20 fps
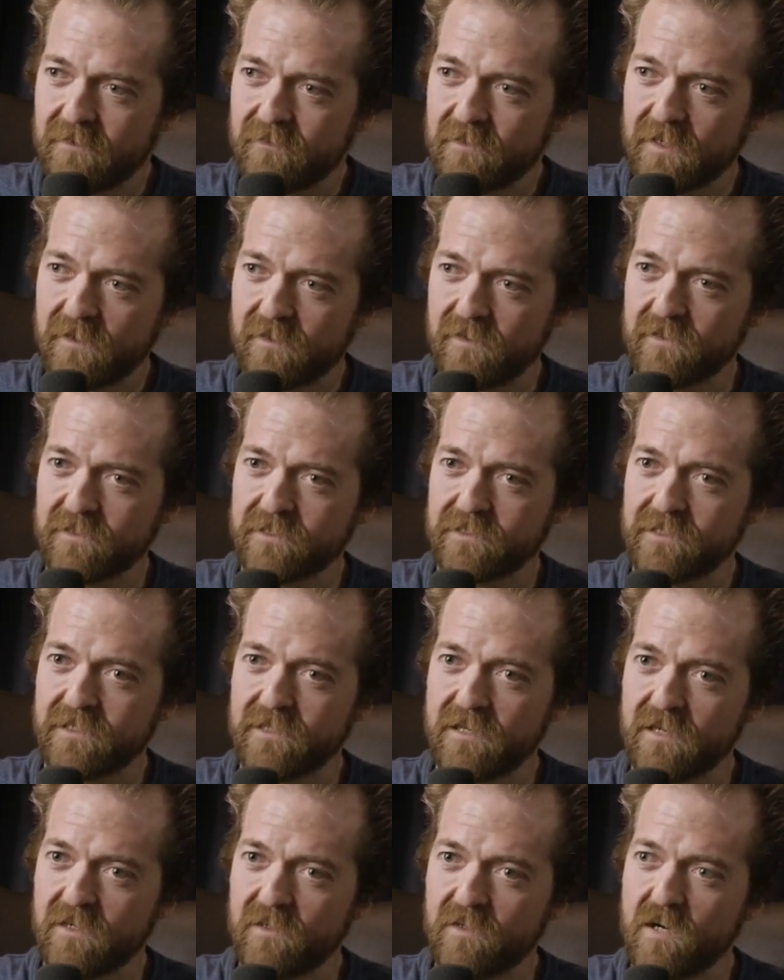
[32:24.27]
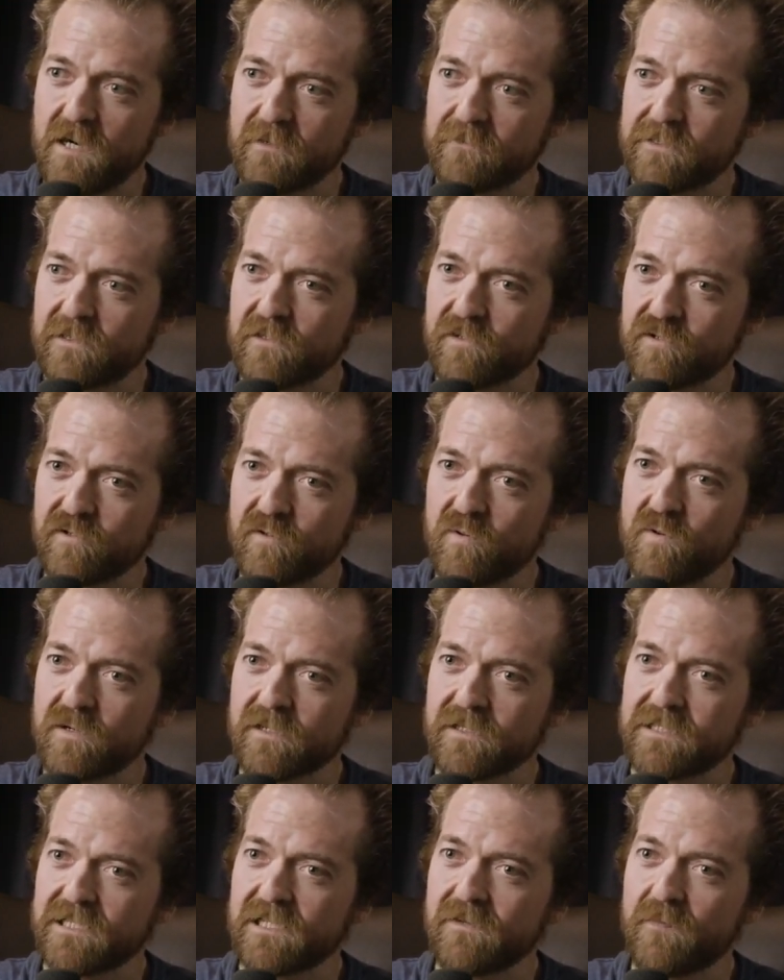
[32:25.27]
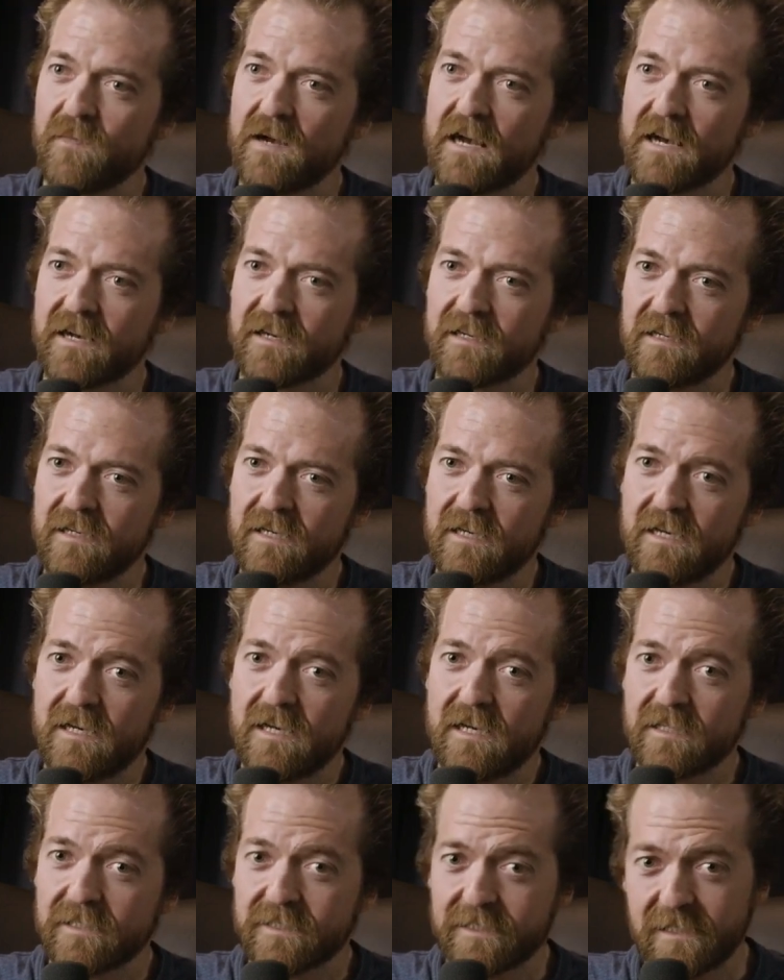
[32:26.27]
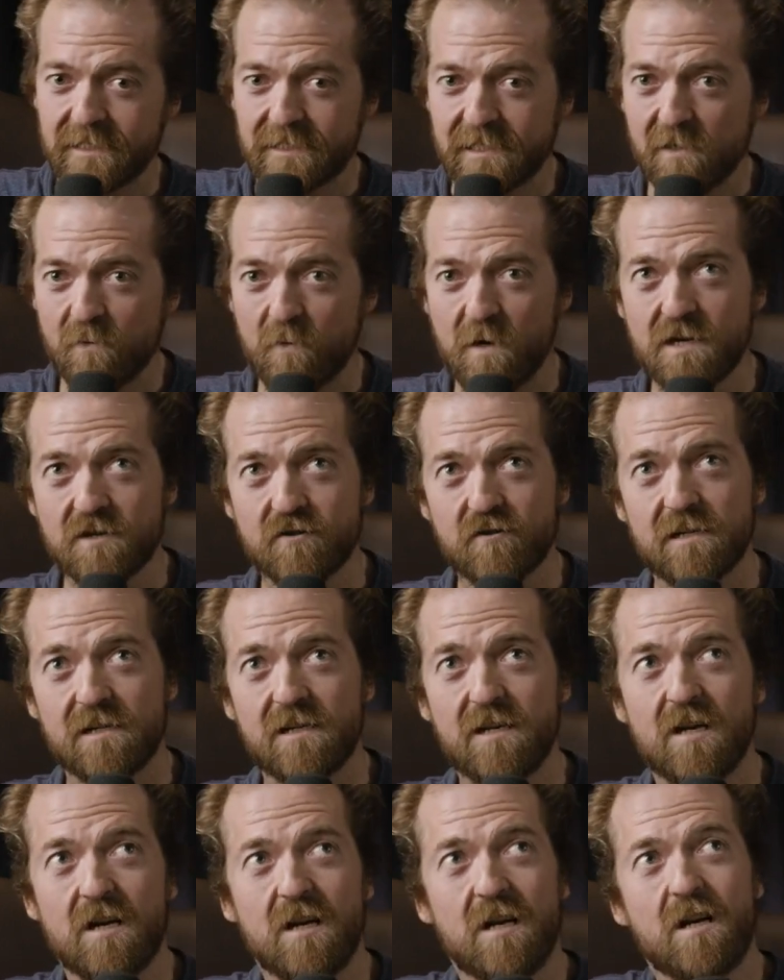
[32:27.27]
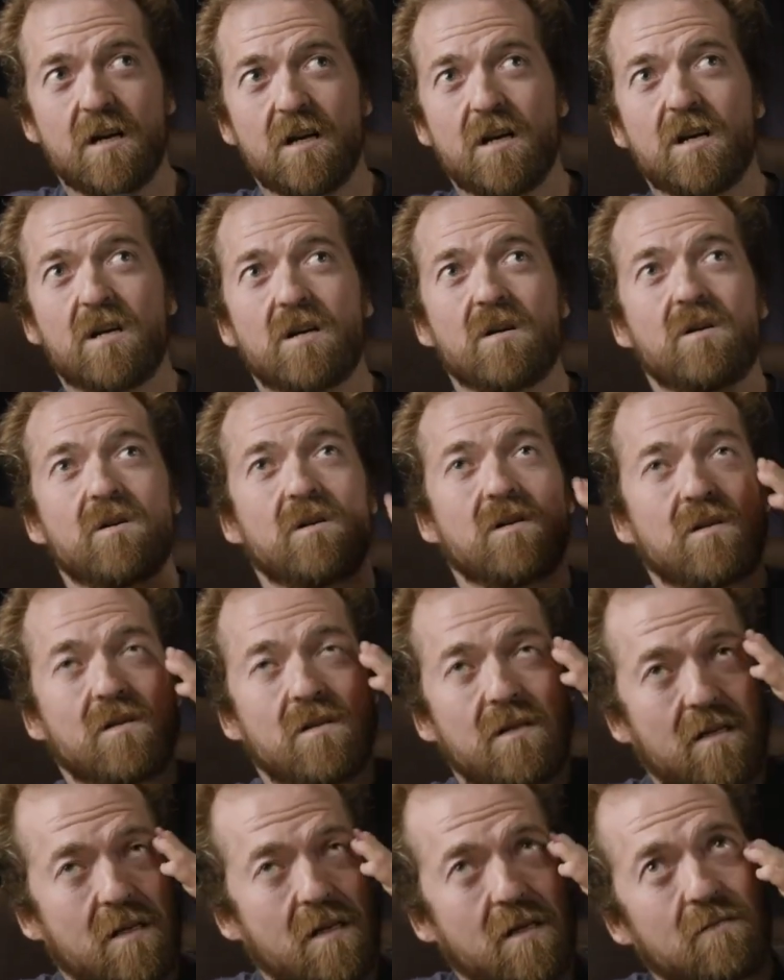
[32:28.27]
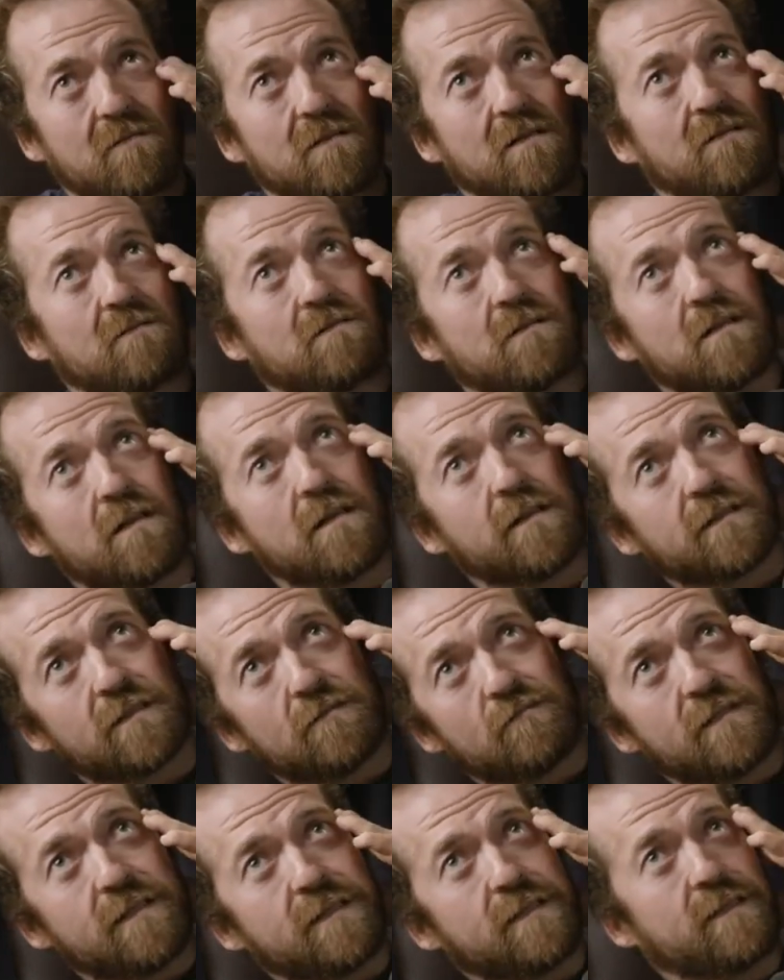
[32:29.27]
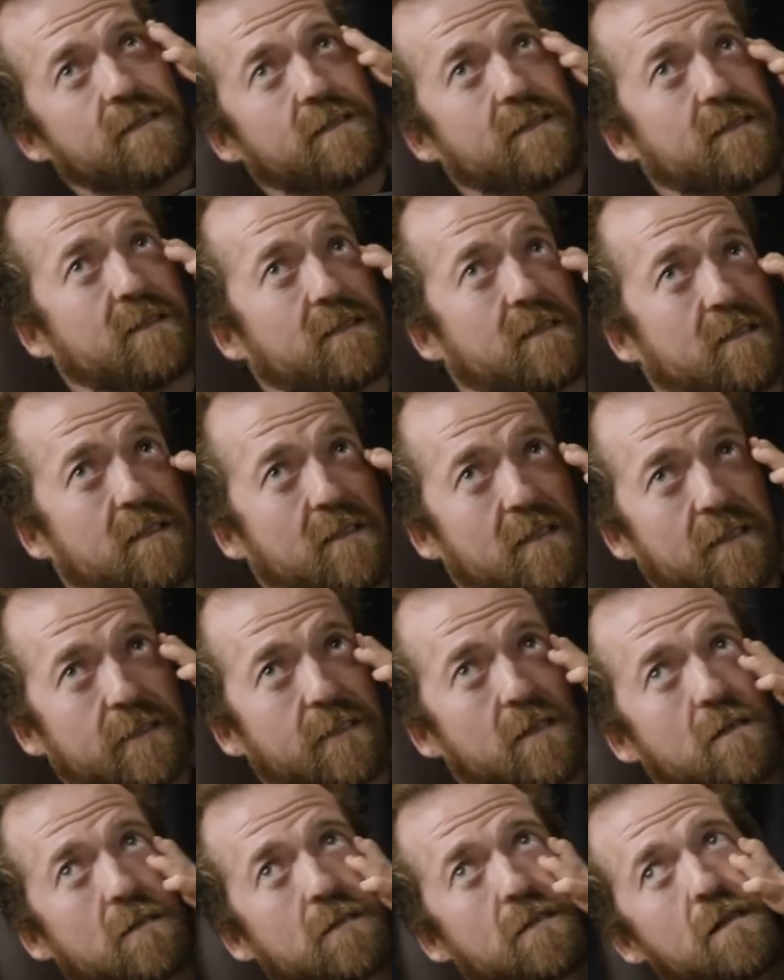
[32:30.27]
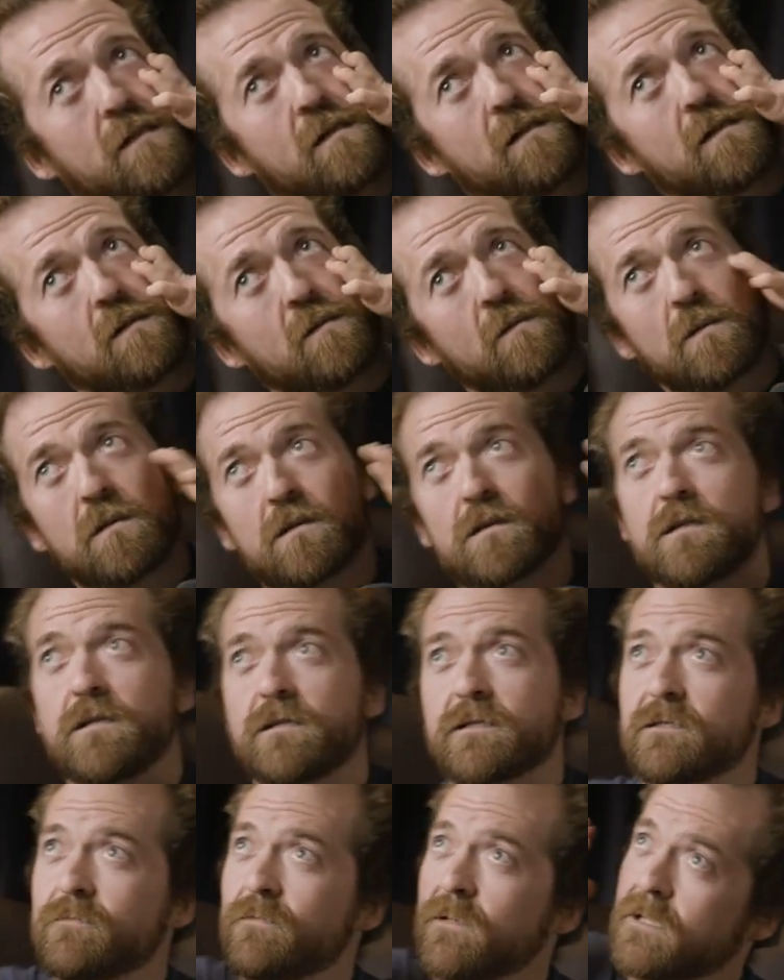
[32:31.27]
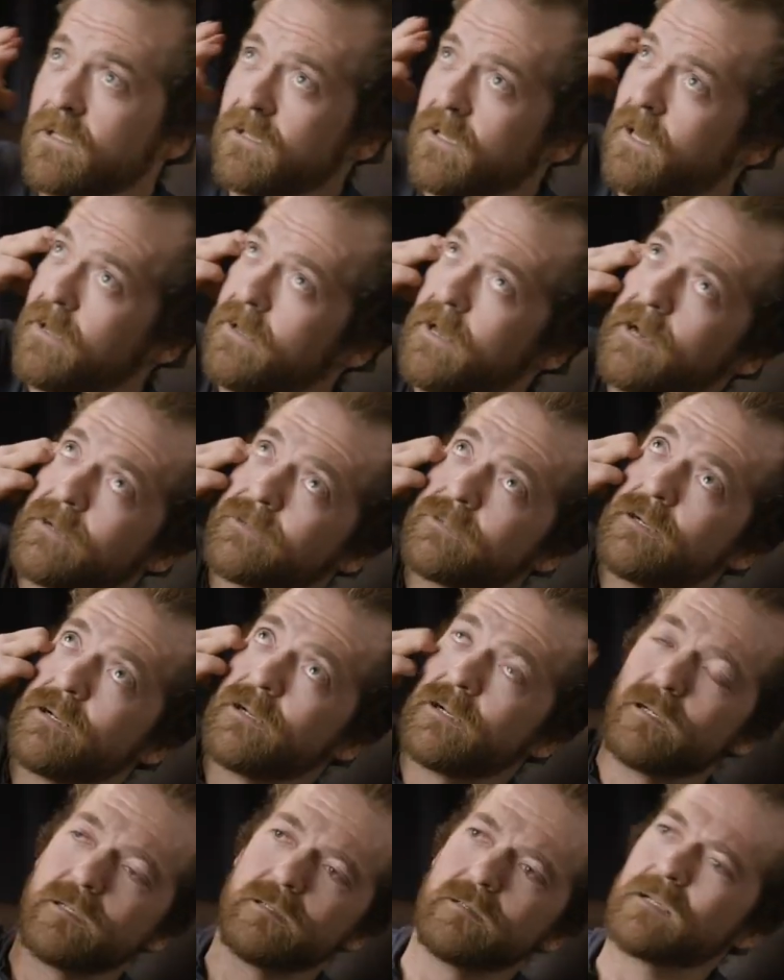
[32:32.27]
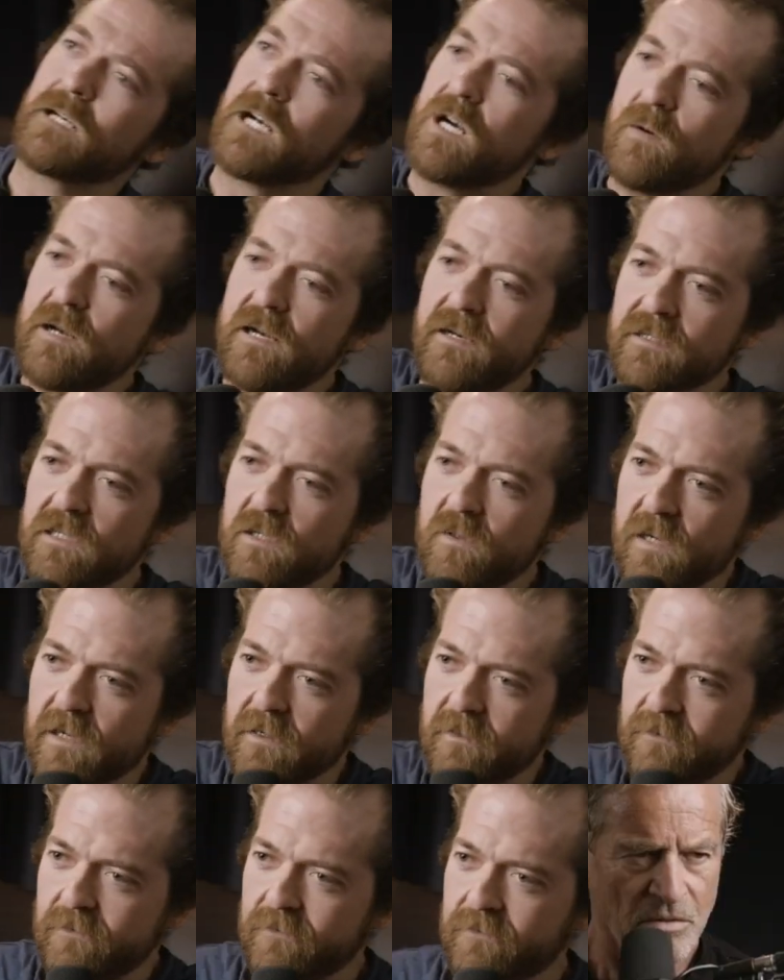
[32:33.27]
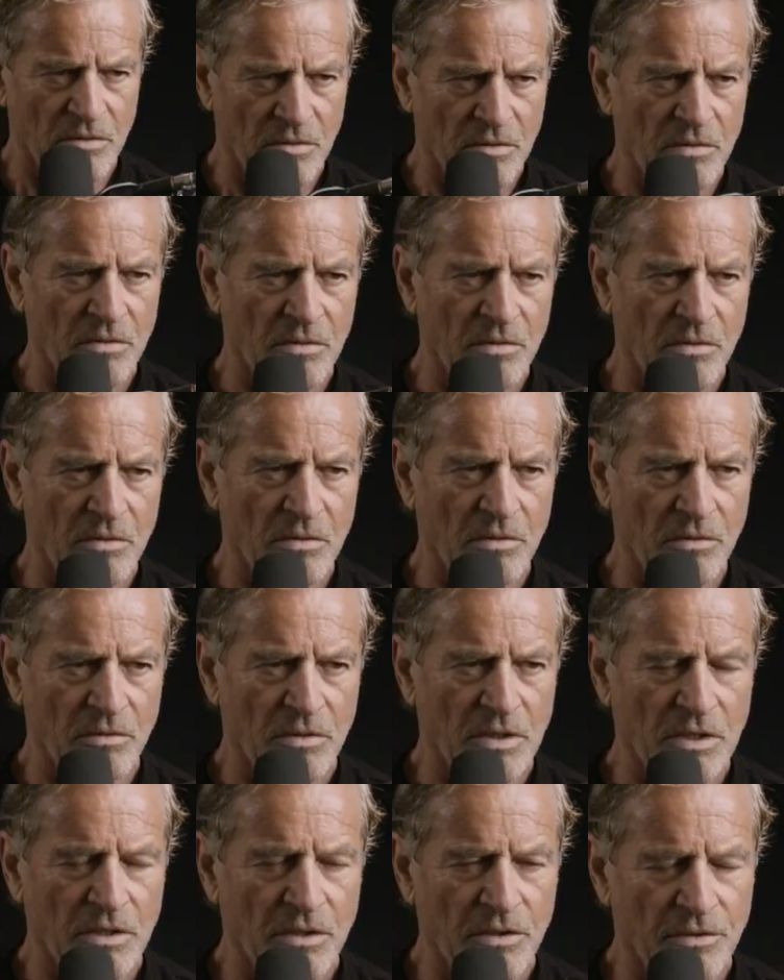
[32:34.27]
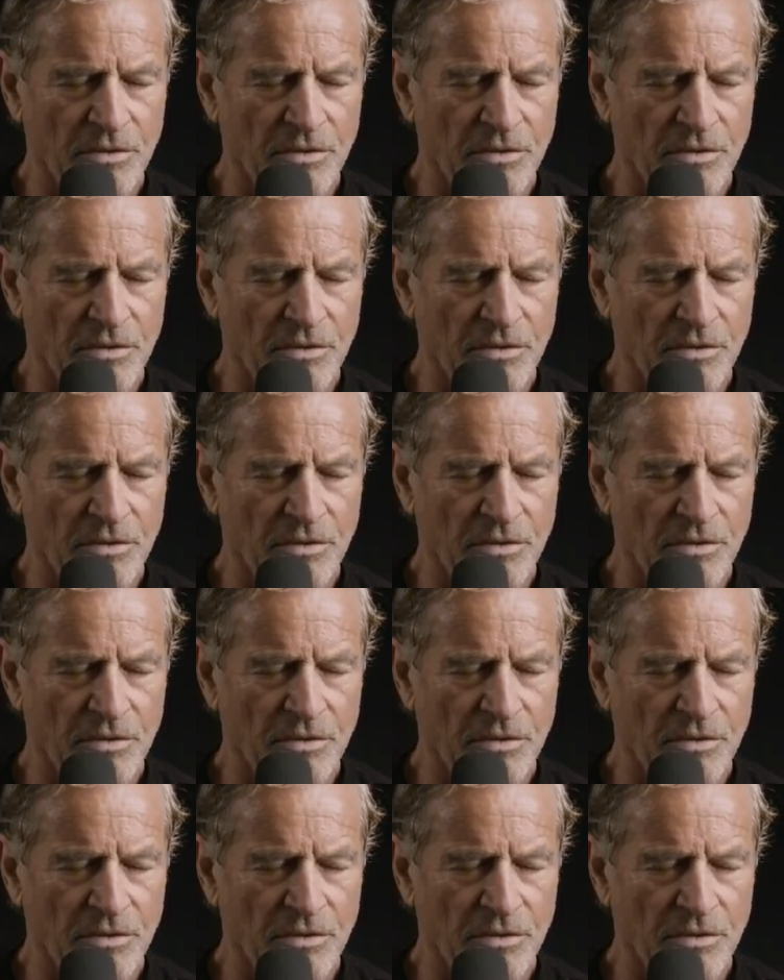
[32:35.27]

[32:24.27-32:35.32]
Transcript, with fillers: Because you know, life's too short to sit back and sit there wondering, uh, I really would like to be a doctor or I'd like to be an actor, go out and do it. Yeah. And